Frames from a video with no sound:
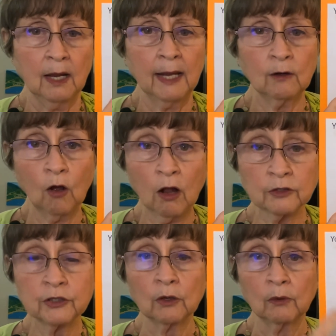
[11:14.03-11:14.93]
And
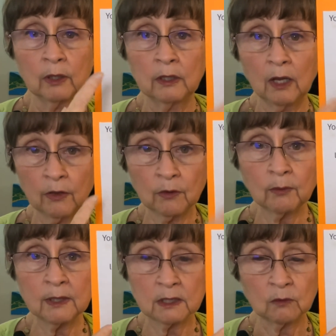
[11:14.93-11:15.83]
also, another
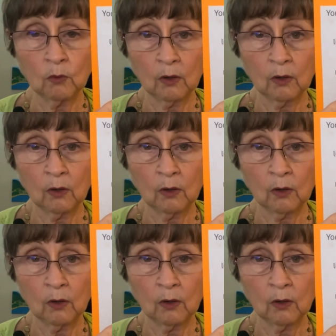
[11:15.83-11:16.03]
reason